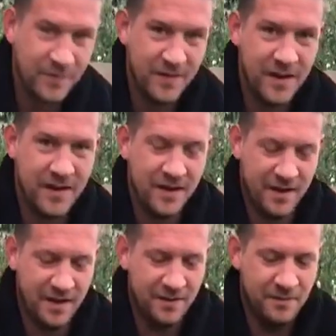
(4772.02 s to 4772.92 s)
And there you
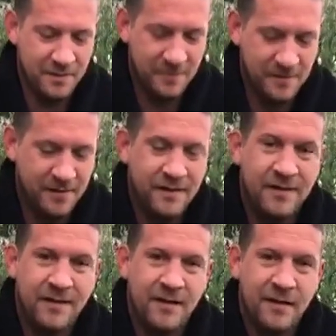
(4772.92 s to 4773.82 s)
go,
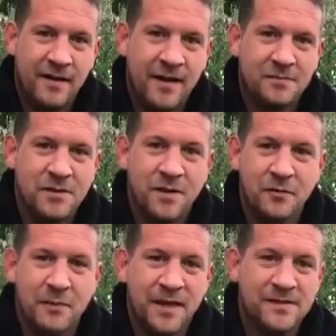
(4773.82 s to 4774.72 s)

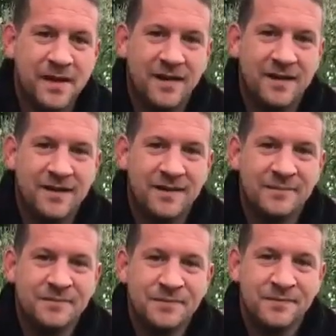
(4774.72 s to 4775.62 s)
absolute minter.
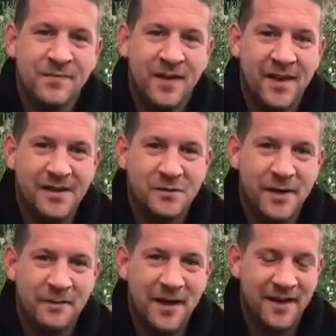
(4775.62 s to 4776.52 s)
Yeah,
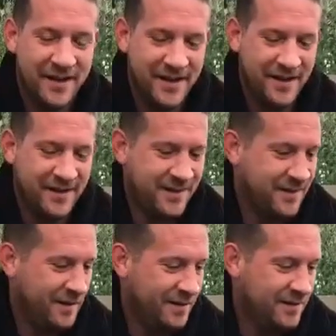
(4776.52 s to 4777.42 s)
20-pound 8.
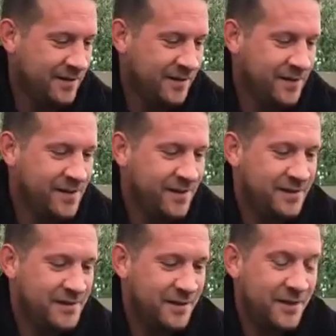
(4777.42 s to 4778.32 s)

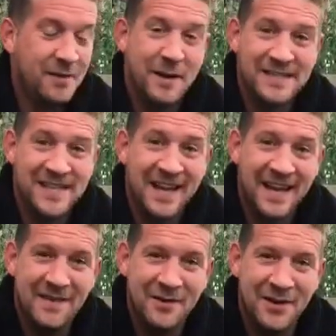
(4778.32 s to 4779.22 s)
So that makes it
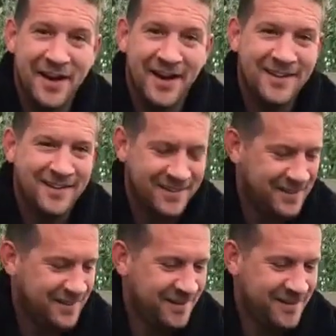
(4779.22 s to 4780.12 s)
11 now.
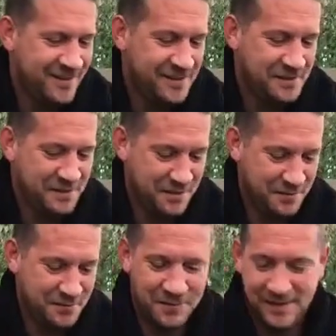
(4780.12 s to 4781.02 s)
So
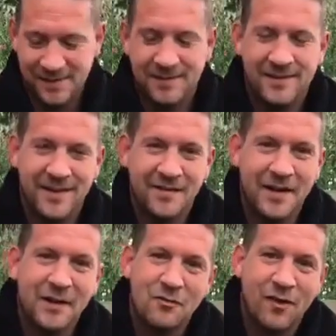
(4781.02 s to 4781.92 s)
I've
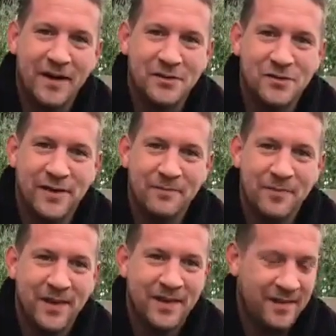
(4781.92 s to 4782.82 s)
had a great trip.
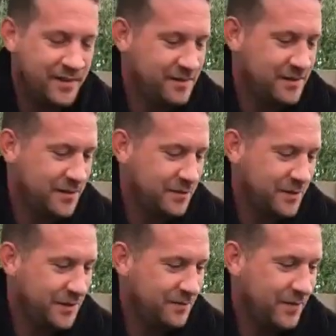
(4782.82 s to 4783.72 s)
So
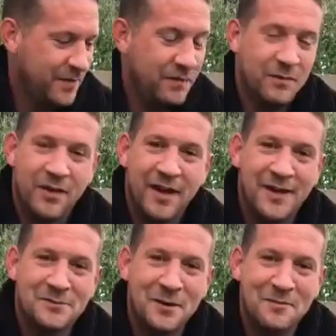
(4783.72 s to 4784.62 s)
I think we'll get
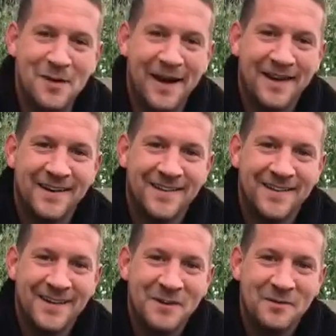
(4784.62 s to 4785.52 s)
this one back.
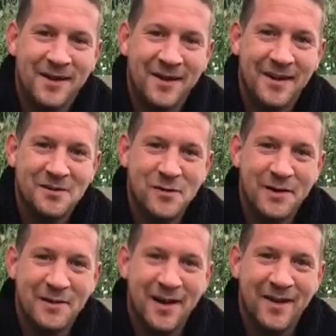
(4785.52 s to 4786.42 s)
But yeah,
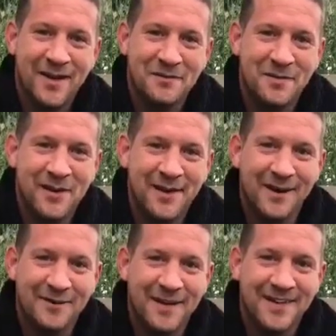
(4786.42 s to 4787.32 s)
20-pound 8 fully
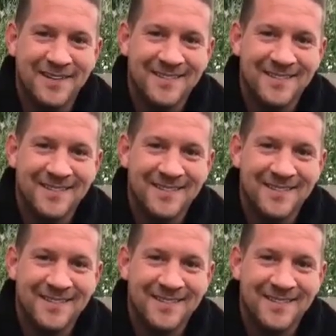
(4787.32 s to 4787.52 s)
loaded.